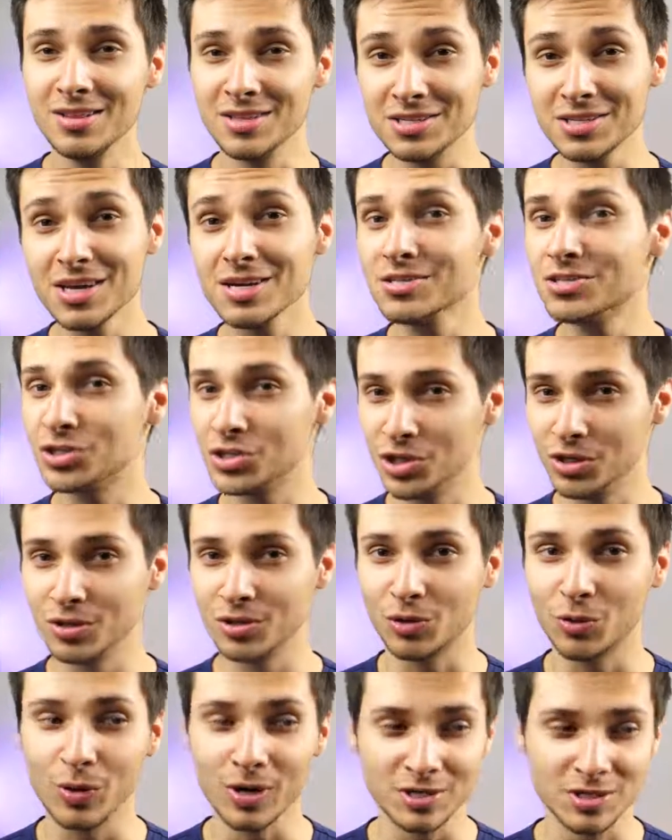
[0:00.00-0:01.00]
this guy's
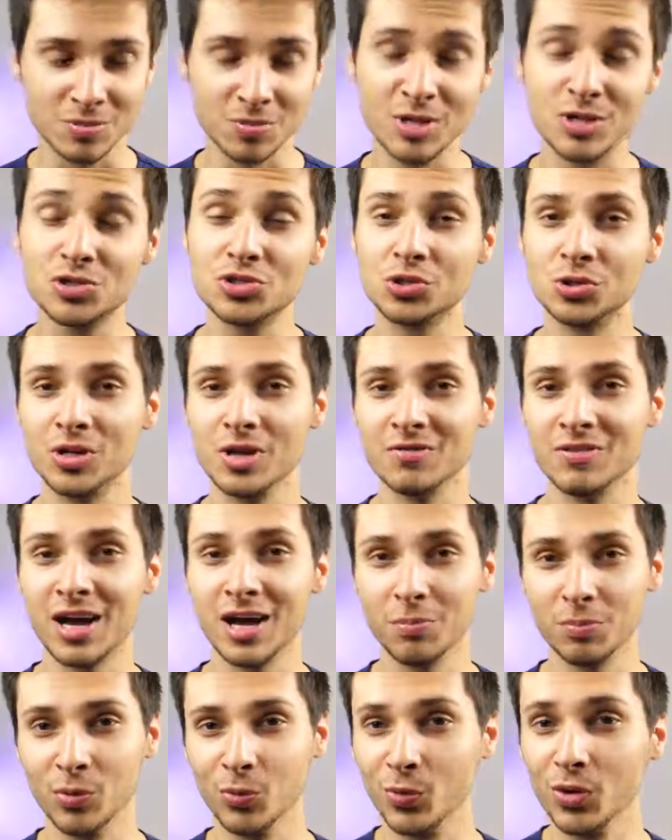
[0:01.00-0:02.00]
shared quite some history of
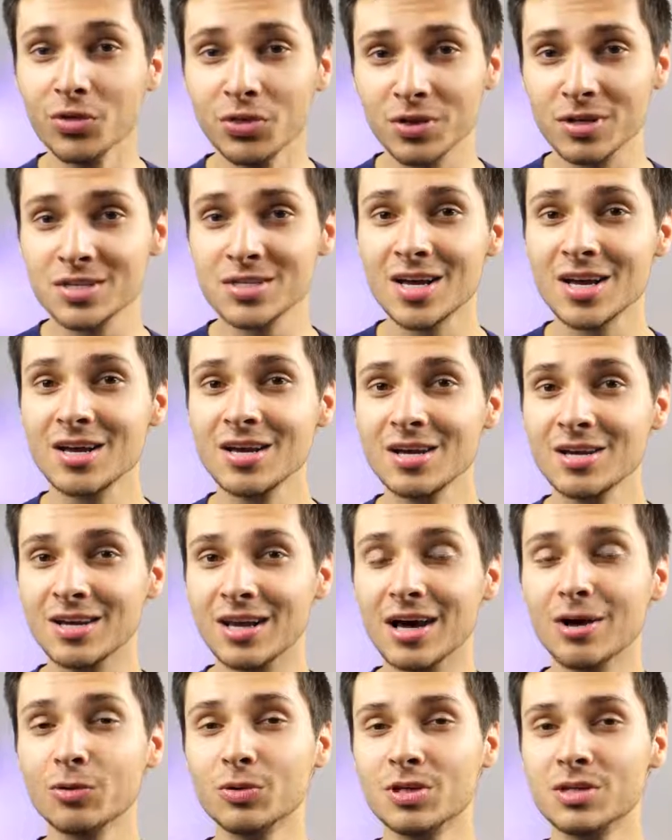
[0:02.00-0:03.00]
Apple with us.
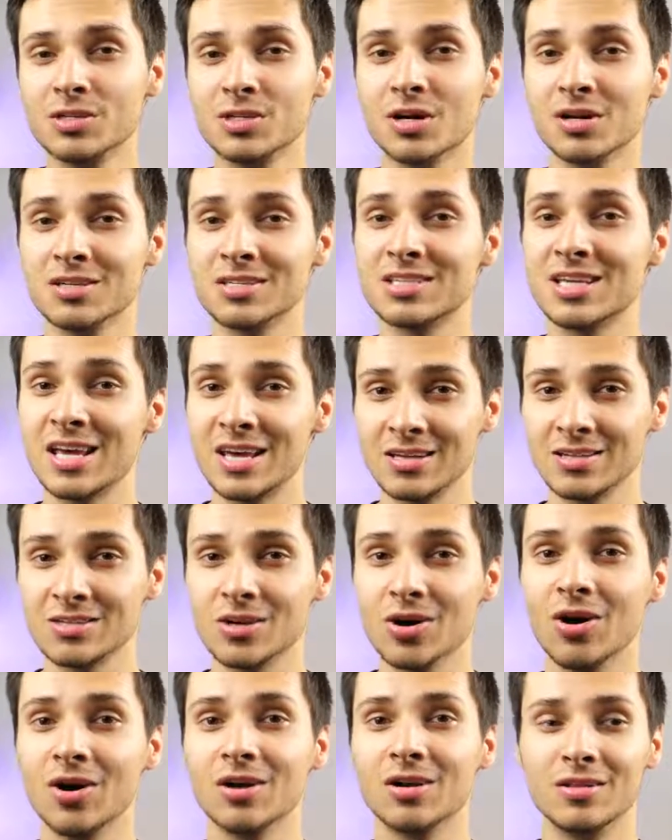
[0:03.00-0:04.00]
Now he's got his hands
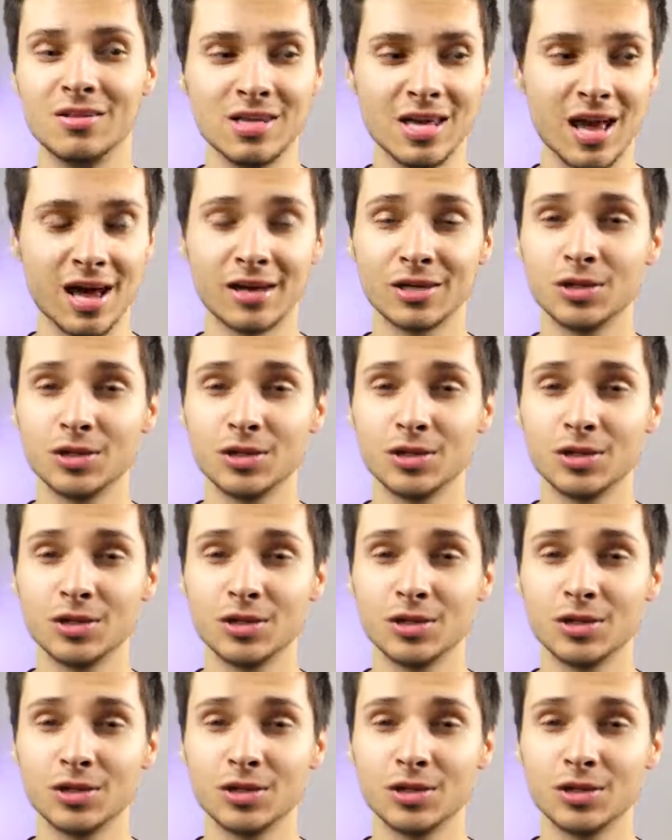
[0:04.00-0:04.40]
on the